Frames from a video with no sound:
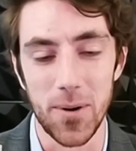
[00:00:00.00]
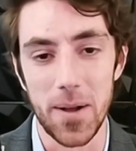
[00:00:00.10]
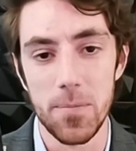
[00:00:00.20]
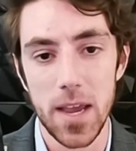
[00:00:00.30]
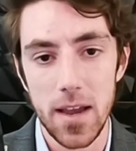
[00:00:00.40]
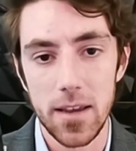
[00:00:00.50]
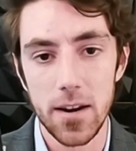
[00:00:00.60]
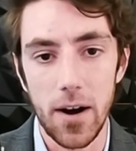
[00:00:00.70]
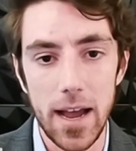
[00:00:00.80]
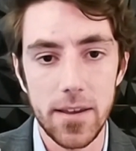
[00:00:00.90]
But
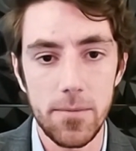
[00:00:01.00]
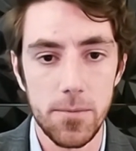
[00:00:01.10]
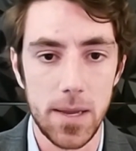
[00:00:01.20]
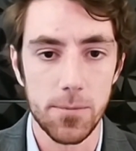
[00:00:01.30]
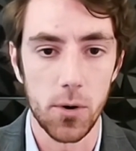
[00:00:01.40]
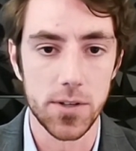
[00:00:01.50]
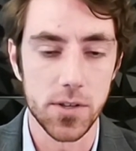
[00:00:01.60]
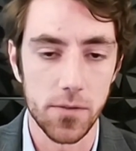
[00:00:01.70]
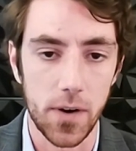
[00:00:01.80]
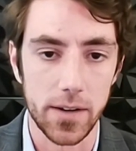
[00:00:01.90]
you know, I think the meme
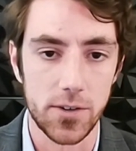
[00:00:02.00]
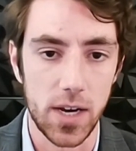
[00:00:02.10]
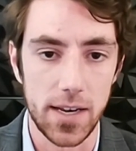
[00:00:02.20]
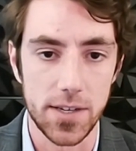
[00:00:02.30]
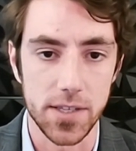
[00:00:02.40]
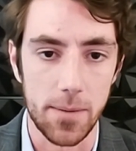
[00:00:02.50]
coins they're fun to chase.